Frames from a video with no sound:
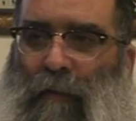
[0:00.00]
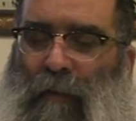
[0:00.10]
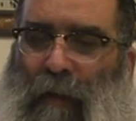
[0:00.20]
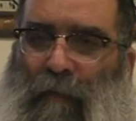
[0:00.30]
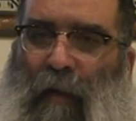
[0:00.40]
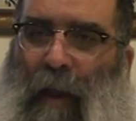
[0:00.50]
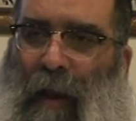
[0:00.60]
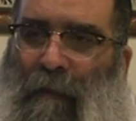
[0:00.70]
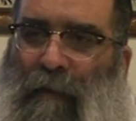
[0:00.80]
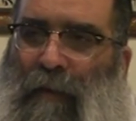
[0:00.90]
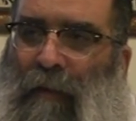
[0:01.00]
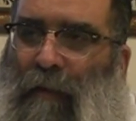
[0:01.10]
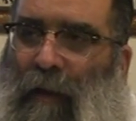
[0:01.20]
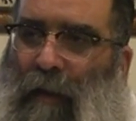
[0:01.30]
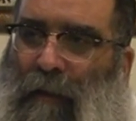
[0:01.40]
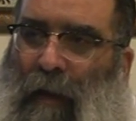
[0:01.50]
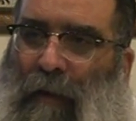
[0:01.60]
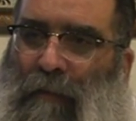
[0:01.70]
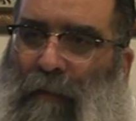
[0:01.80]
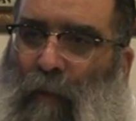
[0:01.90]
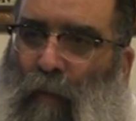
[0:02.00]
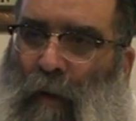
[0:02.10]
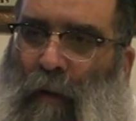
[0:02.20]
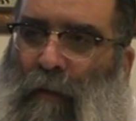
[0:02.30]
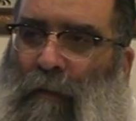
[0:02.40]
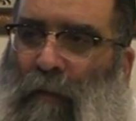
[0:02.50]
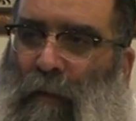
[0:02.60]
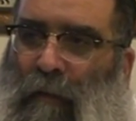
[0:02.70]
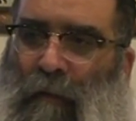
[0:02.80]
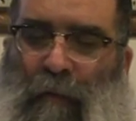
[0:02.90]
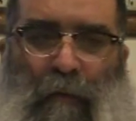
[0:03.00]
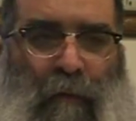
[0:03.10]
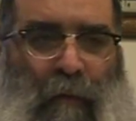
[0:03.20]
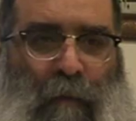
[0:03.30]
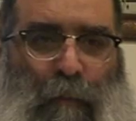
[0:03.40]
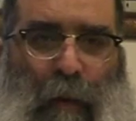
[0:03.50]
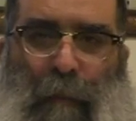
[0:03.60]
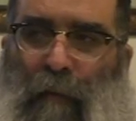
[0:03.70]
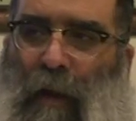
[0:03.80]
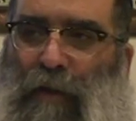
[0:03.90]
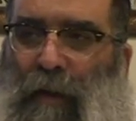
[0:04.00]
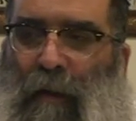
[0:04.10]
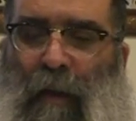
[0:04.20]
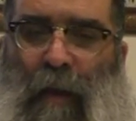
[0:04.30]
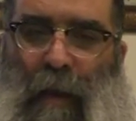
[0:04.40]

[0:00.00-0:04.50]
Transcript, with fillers: so therefore everything that he does, the work, the, the, the, the preparation,